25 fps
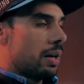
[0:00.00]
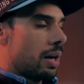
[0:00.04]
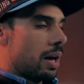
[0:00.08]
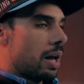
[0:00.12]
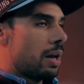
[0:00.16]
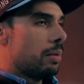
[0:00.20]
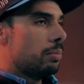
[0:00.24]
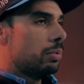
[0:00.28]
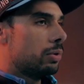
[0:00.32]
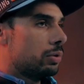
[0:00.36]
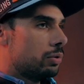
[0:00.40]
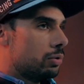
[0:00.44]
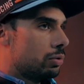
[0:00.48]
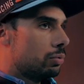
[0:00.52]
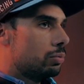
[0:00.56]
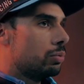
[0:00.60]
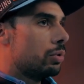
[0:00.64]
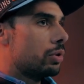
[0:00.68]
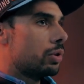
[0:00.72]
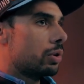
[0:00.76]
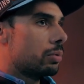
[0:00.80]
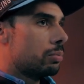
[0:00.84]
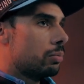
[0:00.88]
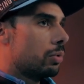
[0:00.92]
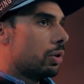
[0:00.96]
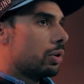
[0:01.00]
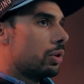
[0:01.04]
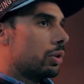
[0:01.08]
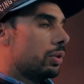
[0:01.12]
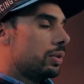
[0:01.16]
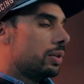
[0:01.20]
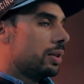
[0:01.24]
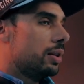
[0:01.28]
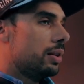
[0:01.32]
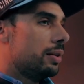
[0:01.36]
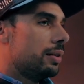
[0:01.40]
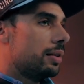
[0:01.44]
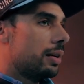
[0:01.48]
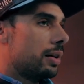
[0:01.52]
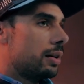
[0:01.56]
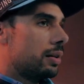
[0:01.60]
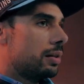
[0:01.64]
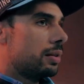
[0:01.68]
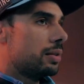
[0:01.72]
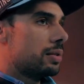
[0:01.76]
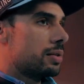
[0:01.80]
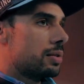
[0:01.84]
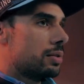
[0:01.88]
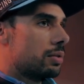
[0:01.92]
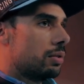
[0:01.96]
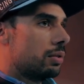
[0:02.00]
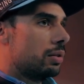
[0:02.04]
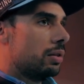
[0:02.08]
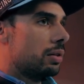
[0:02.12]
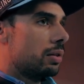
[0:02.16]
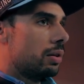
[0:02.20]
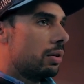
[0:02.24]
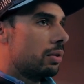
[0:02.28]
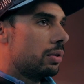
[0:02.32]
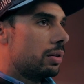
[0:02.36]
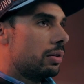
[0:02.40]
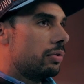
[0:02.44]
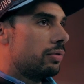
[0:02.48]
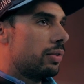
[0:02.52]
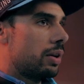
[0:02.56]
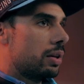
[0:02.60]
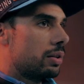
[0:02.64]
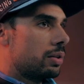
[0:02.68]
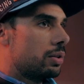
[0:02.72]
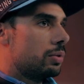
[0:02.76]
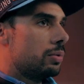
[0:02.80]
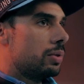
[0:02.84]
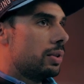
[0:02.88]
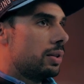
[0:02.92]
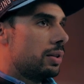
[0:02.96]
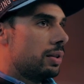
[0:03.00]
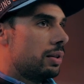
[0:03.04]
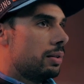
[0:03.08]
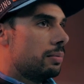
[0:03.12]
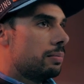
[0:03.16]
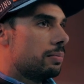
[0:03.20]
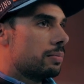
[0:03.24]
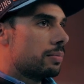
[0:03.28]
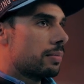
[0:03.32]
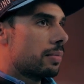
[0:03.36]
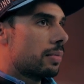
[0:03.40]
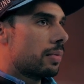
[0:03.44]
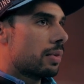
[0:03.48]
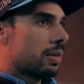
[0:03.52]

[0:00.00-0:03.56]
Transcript: able to work more on details on the factory team,